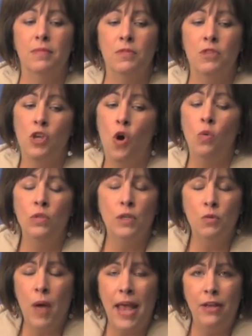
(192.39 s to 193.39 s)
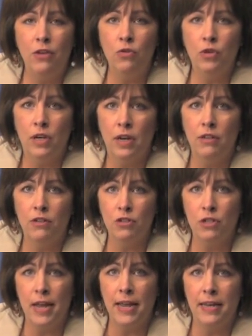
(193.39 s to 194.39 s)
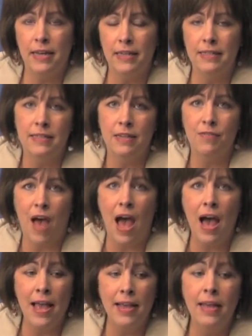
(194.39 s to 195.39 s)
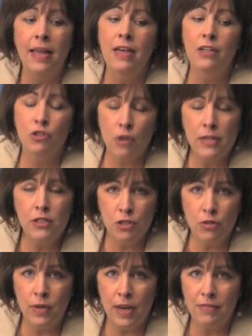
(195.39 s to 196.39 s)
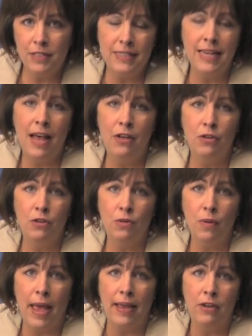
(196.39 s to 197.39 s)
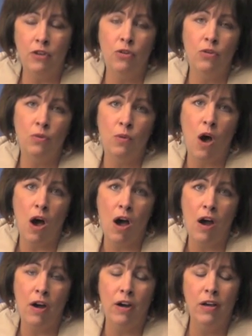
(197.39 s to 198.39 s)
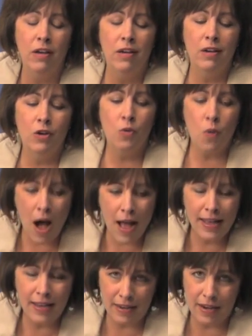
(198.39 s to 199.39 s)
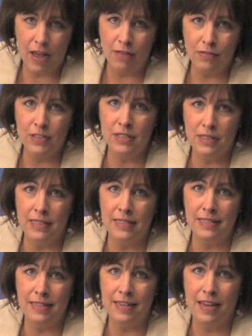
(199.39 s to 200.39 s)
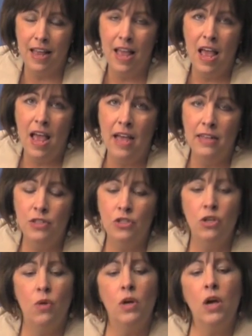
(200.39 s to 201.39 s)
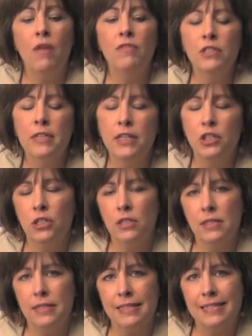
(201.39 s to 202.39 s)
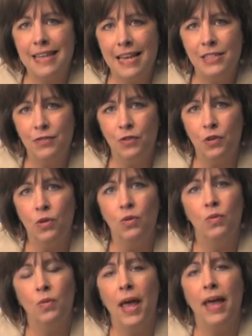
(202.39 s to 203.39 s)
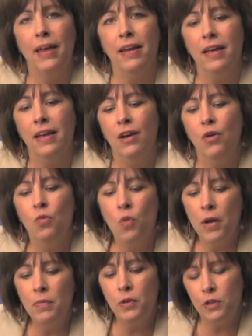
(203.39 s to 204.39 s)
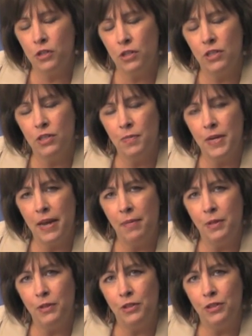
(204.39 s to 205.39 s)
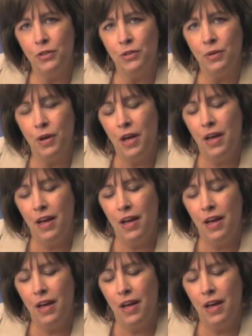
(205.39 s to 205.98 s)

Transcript: the only way you can understand it is if I trust you enough to tell you and you are quiet enough to listen. And so a conversation is successful when one person has been able to